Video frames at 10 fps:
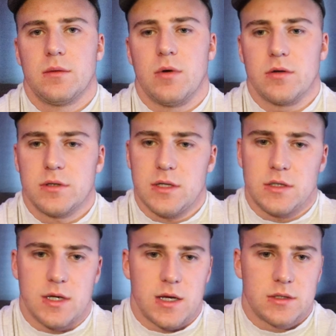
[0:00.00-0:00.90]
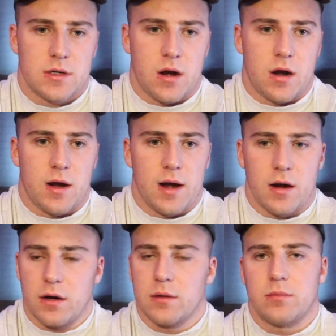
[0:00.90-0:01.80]
Most of these chicks are
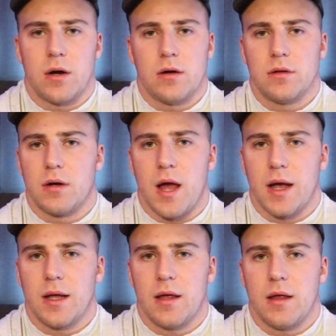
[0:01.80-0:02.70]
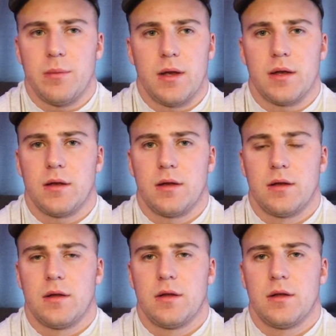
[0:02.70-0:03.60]
arrogant, bro, and they're not gonna admit it.
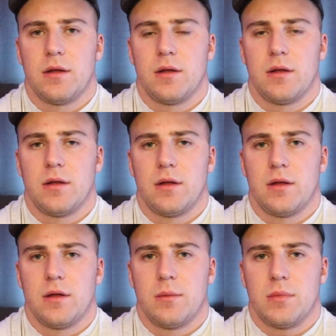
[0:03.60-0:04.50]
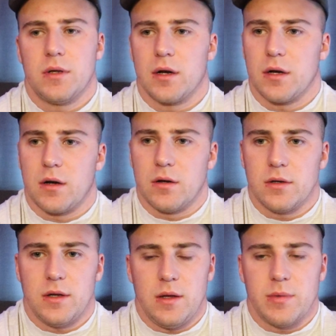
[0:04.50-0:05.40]
But they're gonna
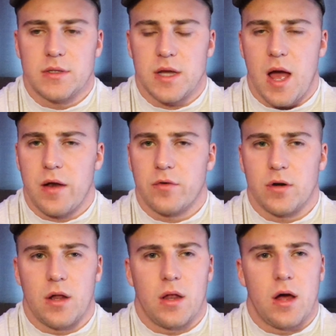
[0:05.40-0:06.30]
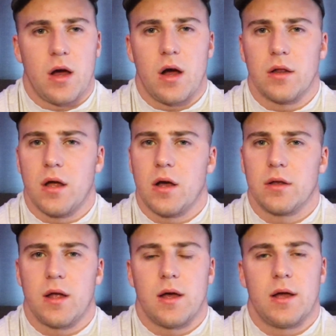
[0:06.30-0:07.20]
hurt deep inside for a long,
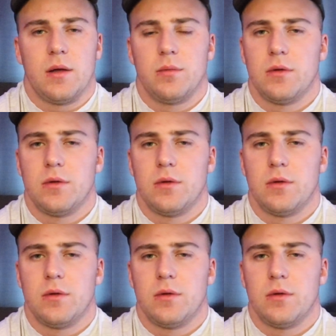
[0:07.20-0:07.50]
long time.